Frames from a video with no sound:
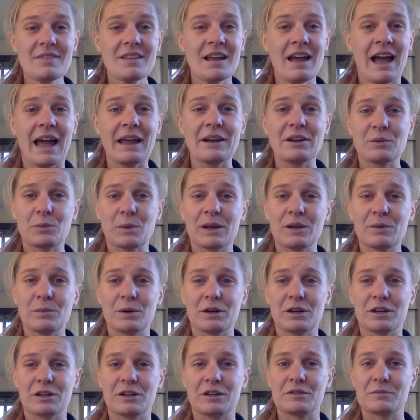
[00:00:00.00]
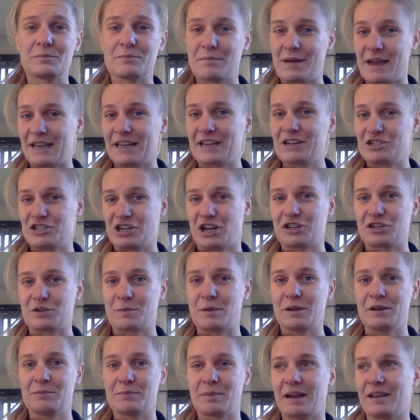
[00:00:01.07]
and we would make a
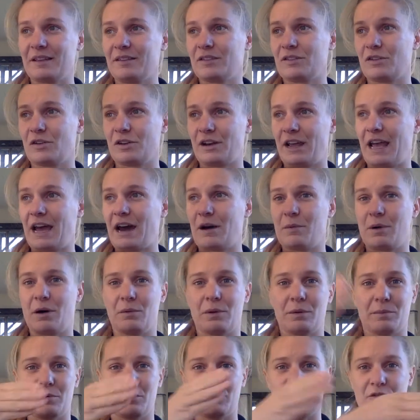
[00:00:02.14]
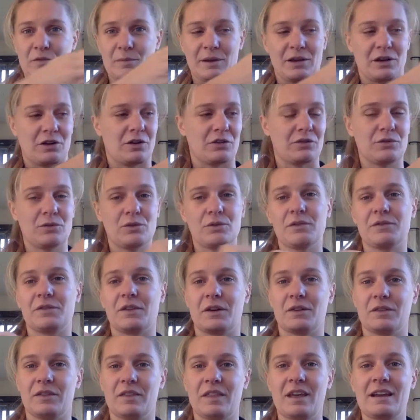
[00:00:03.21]
judgment based on how well we're performing across all of
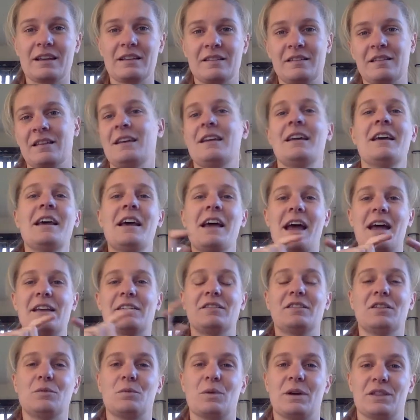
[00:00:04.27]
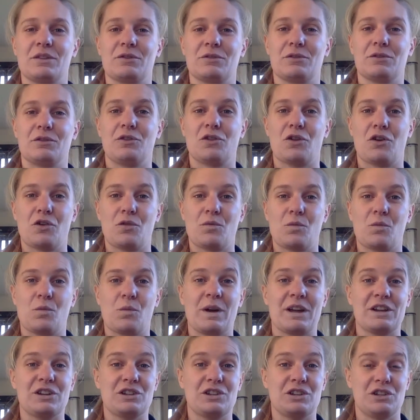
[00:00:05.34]
those things as to whether or not
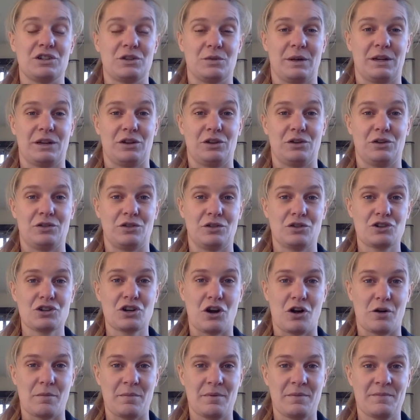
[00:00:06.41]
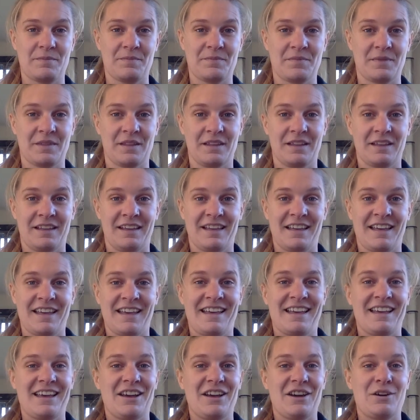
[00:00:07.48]
we're doing a good job.
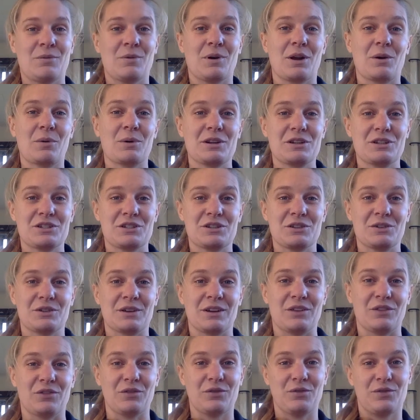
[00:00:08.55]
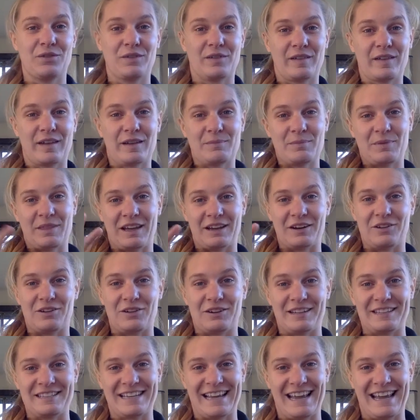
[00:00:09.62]
What I want to do is flip that
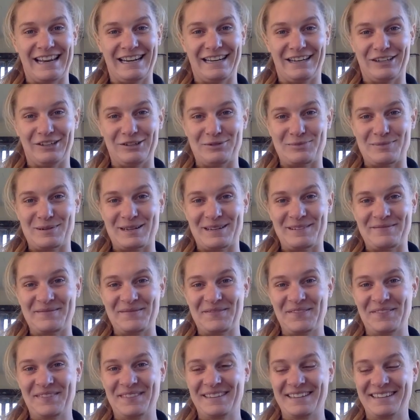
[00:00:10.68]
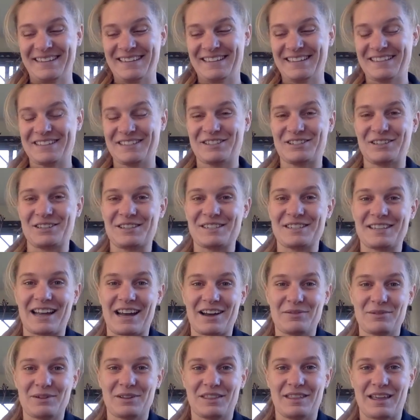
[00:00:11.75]
on its head a little bit. So
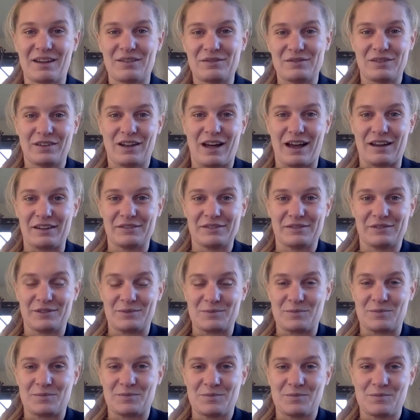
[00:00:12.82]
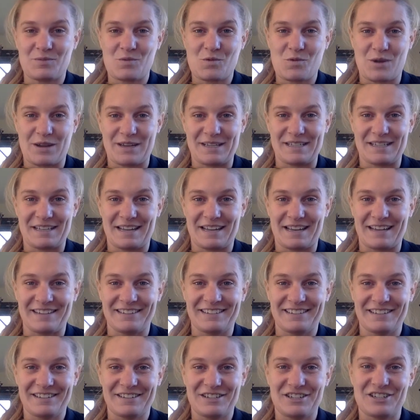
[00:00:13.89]
start with that flight from Queenstown
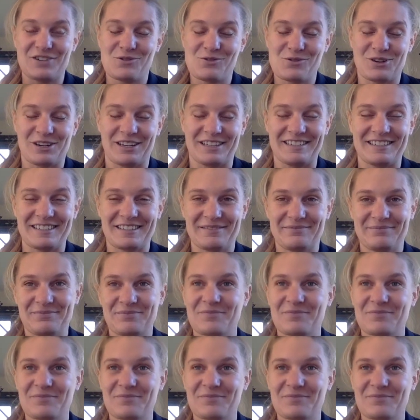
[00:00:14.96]
to Auckland.